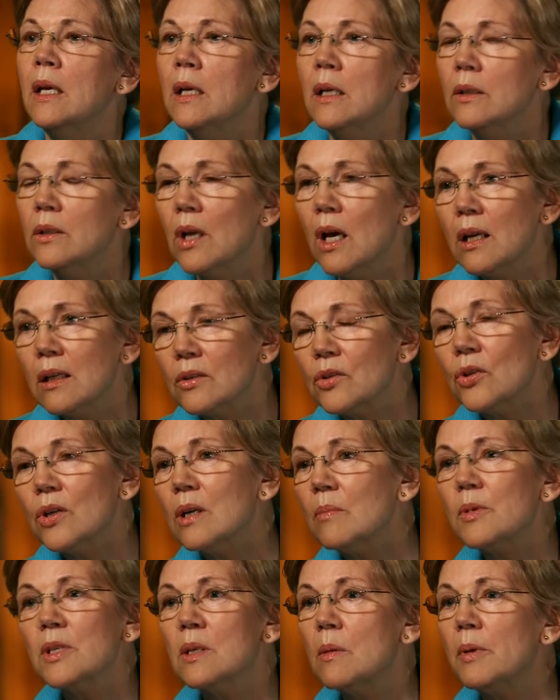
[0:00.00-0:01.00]
Donald
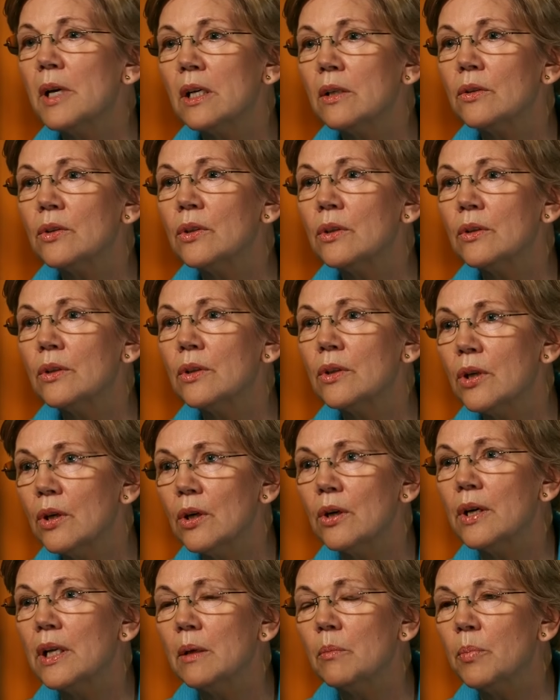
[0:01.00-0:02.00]
Trump is about
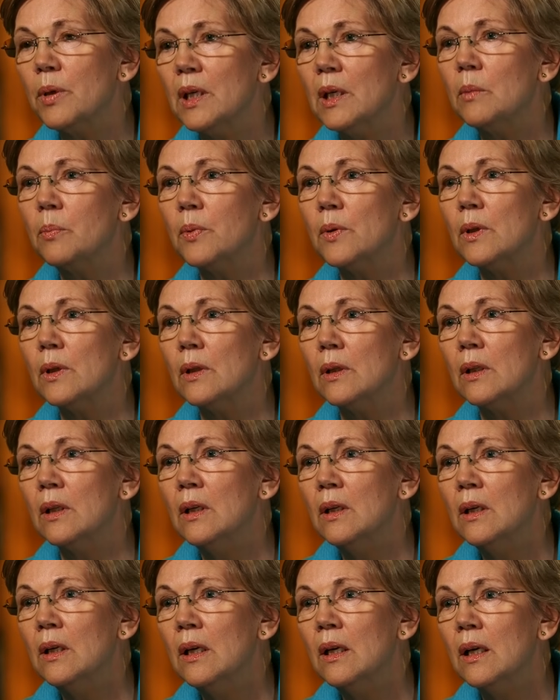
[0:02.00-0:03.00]
turning people
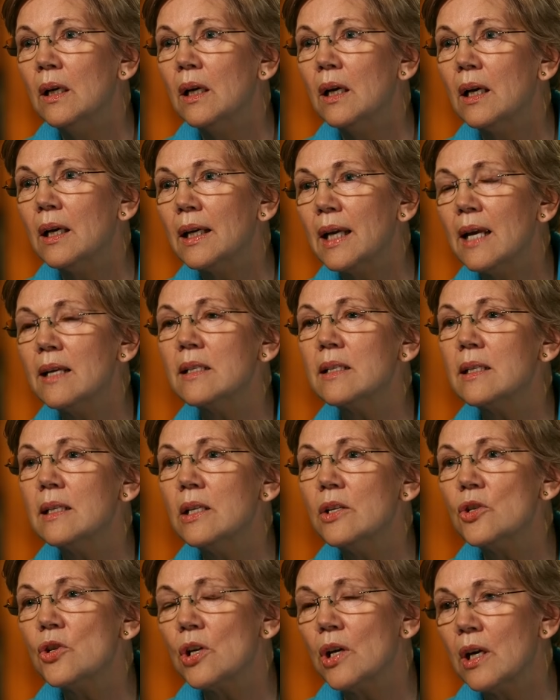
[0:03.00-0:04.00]
against
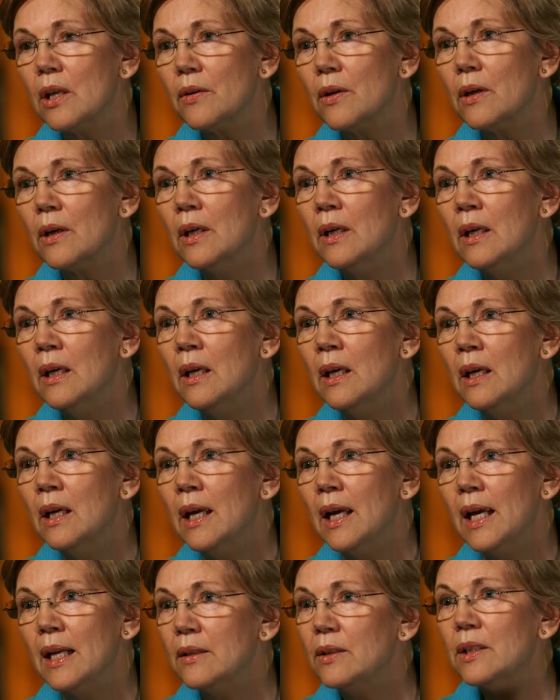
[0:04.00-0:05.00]
each other
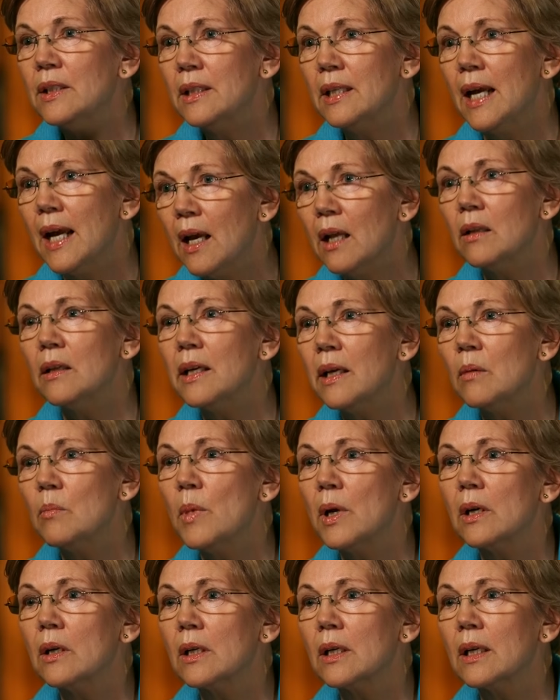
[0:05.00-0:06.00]
and telling
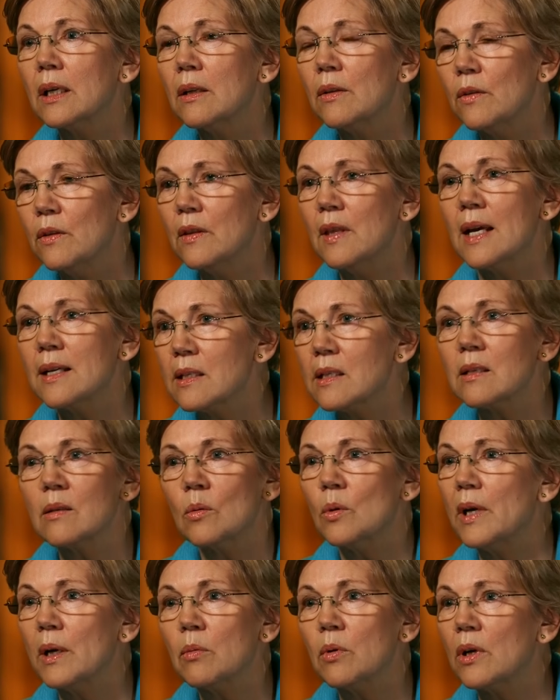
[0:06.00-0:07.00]
America that's the
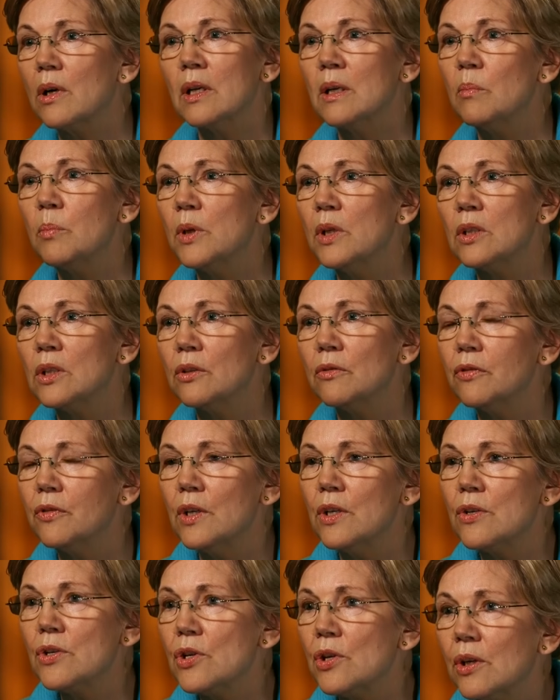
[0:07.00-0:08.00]
way we're going to build a
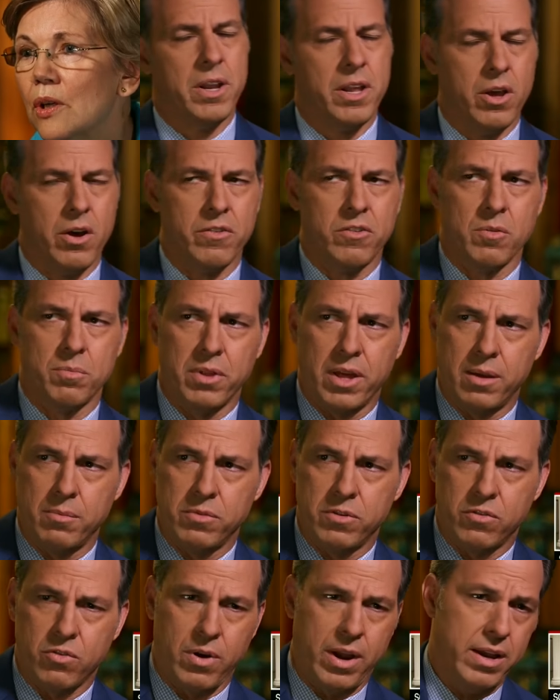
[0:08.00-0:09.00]
future. But he also
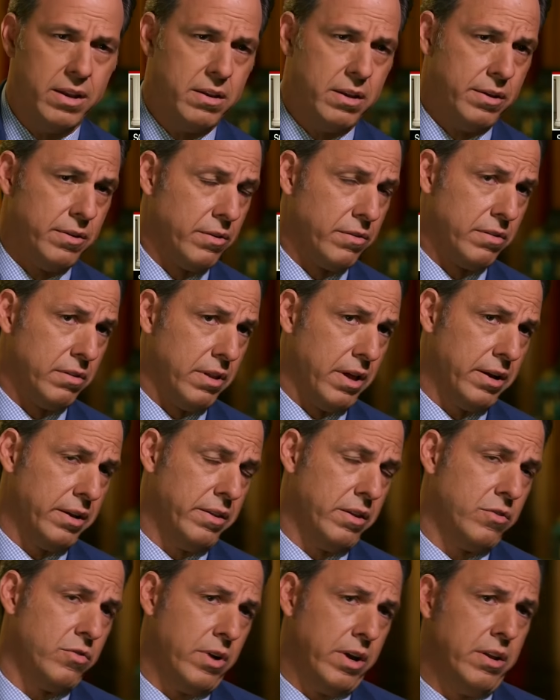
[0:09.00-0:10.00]
blames trade deals, a lot
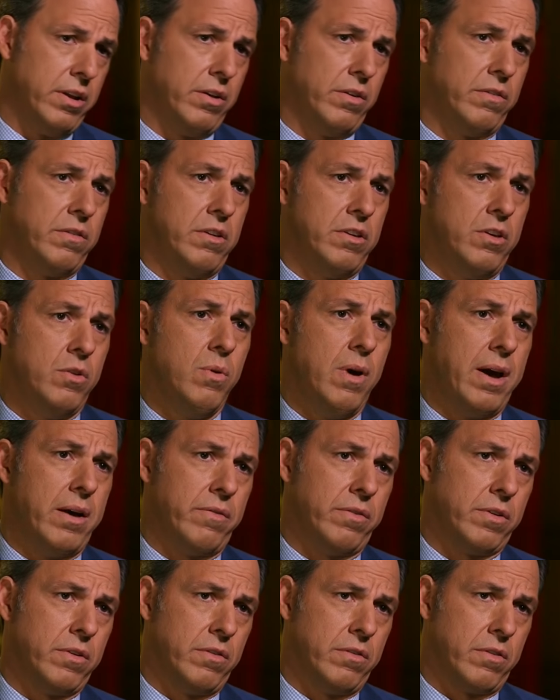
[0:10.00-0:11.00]
of the trade deals that you
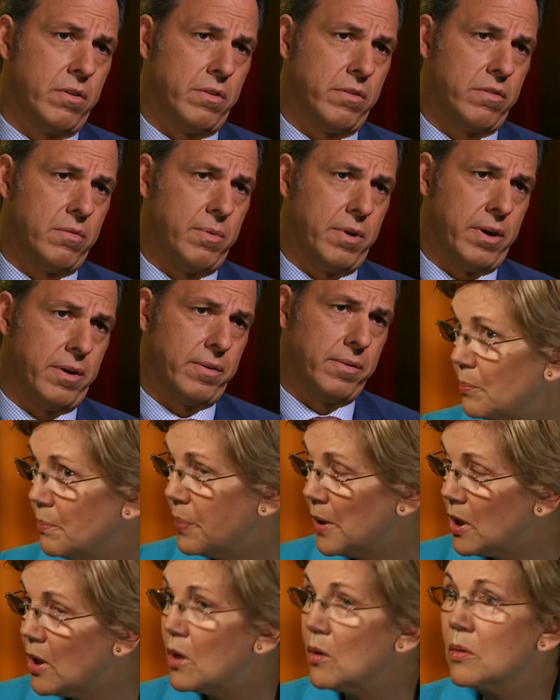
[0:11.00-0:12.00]
have concerns about.
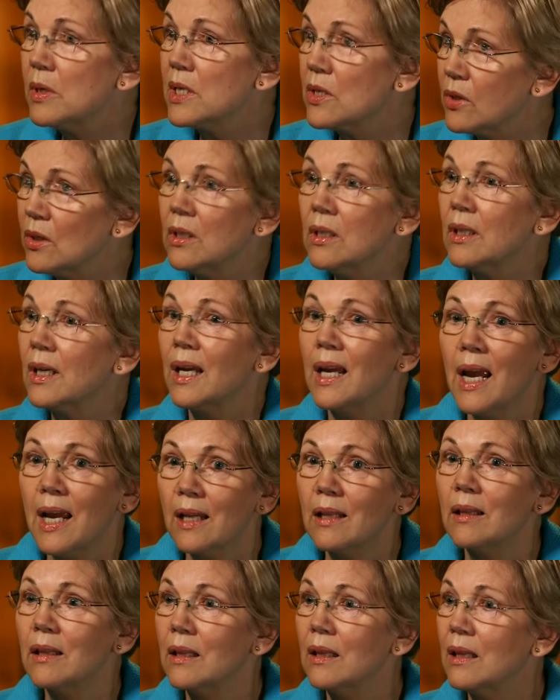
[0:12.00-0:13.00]
But always look
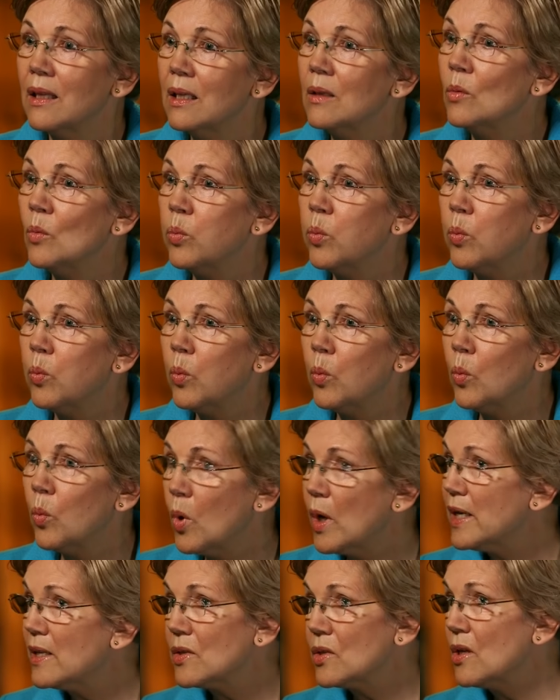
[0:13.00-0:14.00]
at then
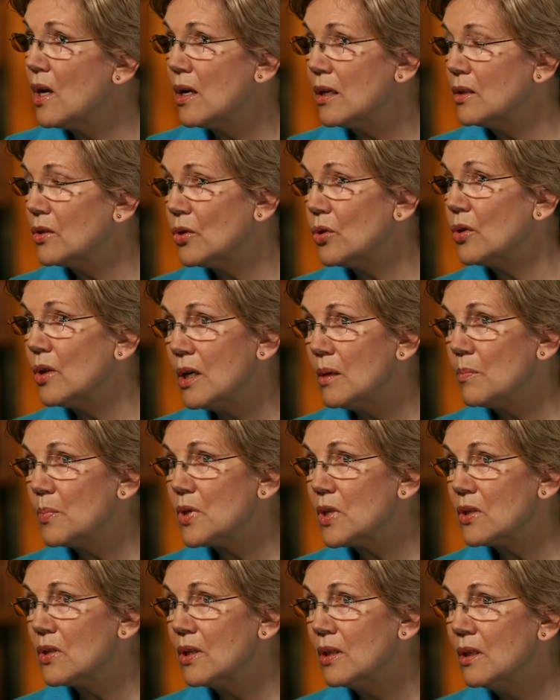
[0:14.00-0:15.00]
what is Donald
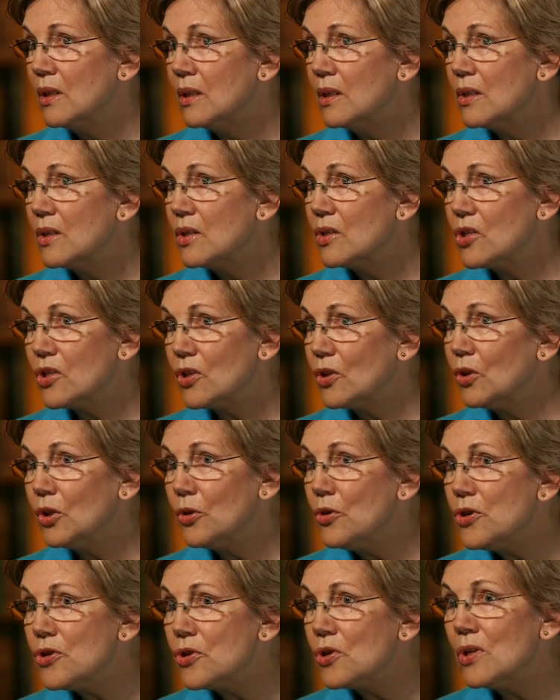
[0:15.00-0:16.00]
Trump's
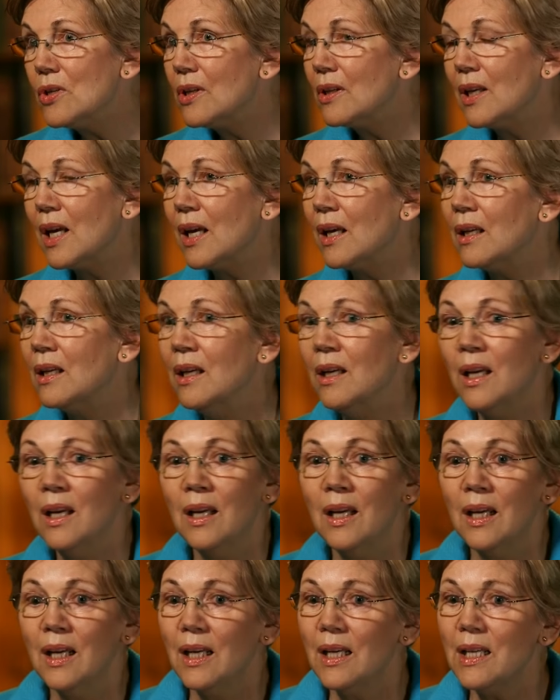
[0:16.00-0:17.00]
solution to that?
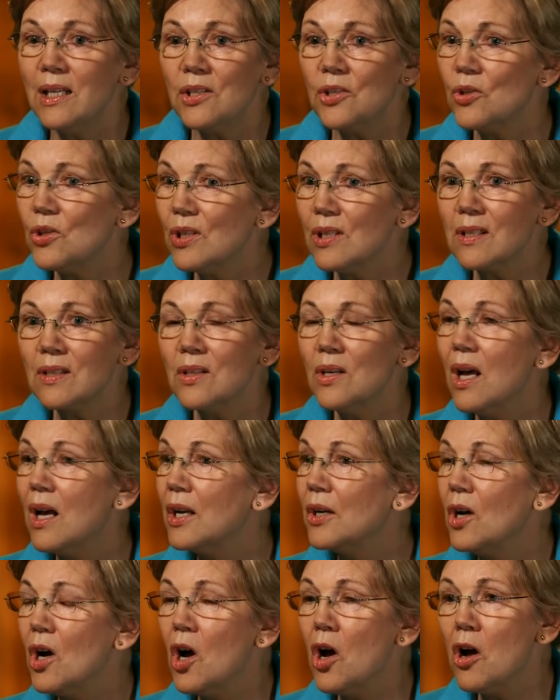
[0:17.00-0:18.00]
he's just
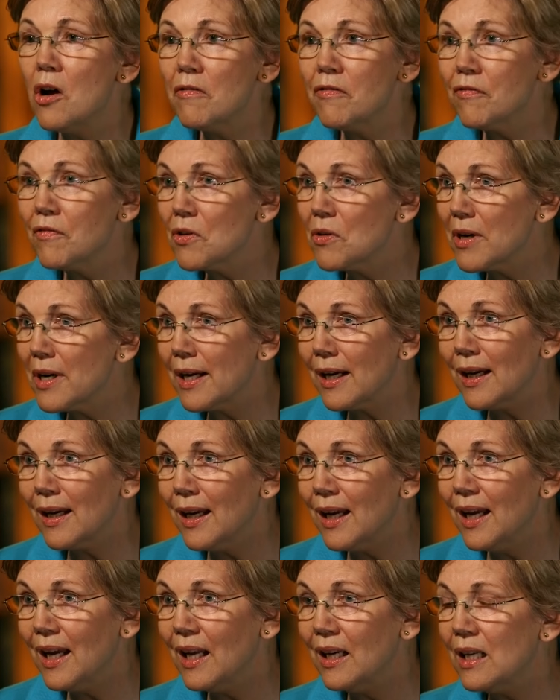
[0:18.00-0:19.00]
not offering
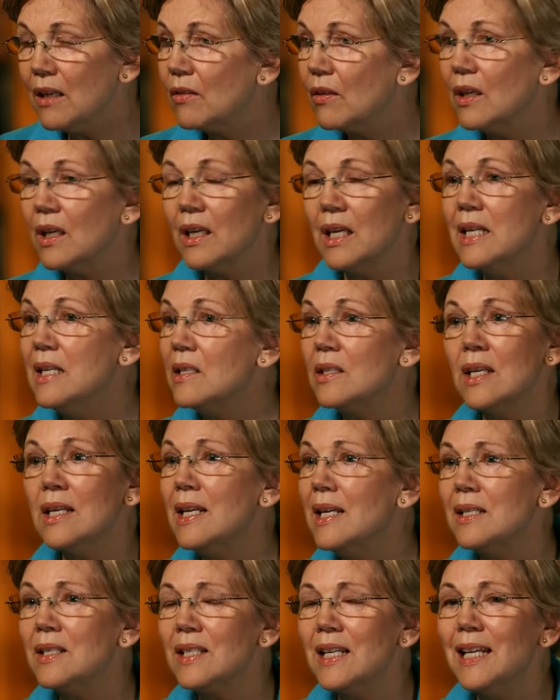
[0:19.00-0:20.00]
anything. He's,
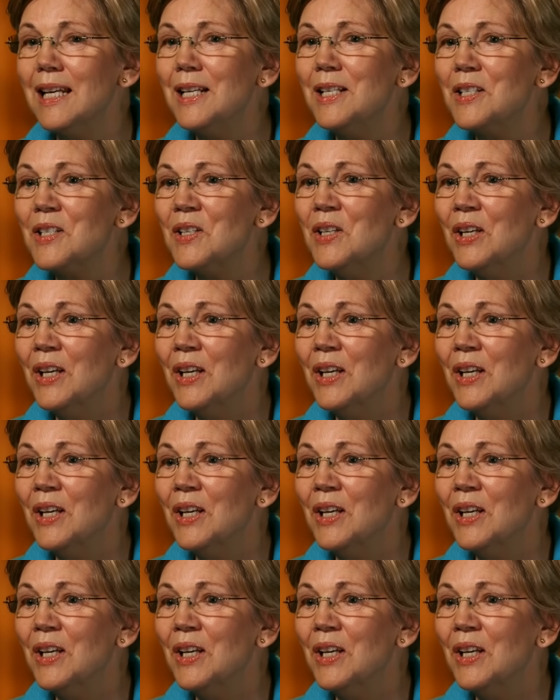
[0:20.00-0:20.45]
he's, he's,